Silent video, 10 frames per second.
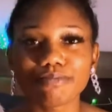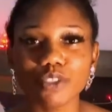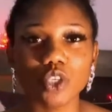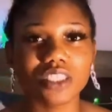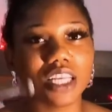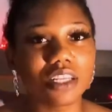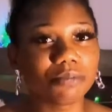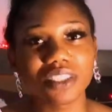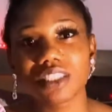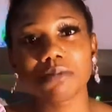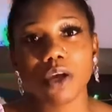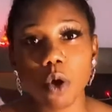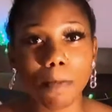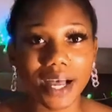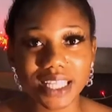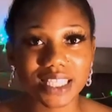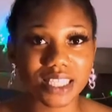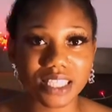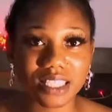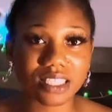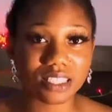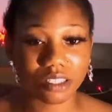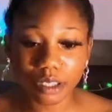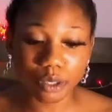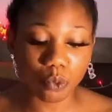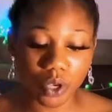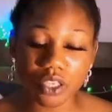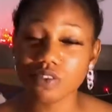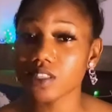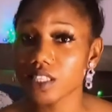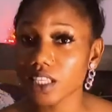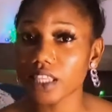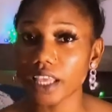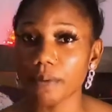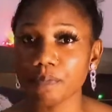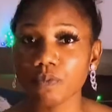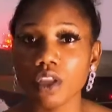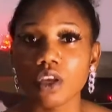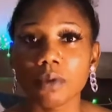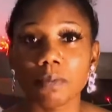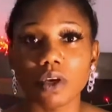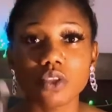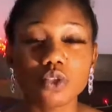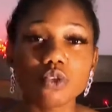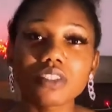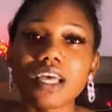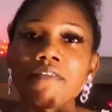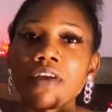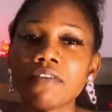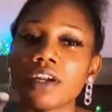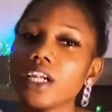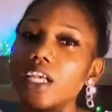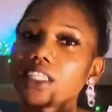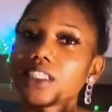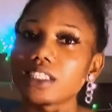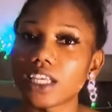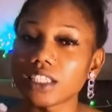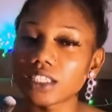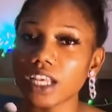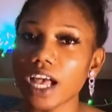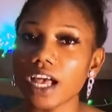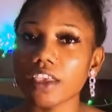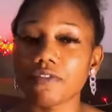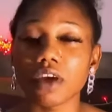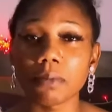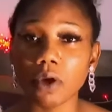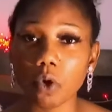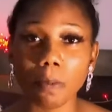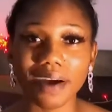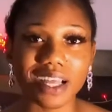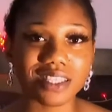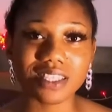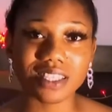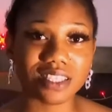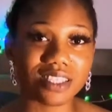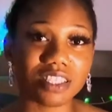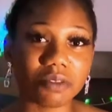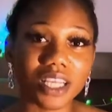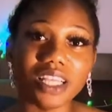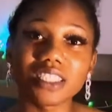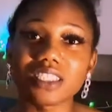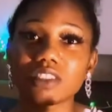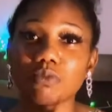your celebrity makeup artists, the way you see them. But tools are very, very essential if you're a makeup artist, especially these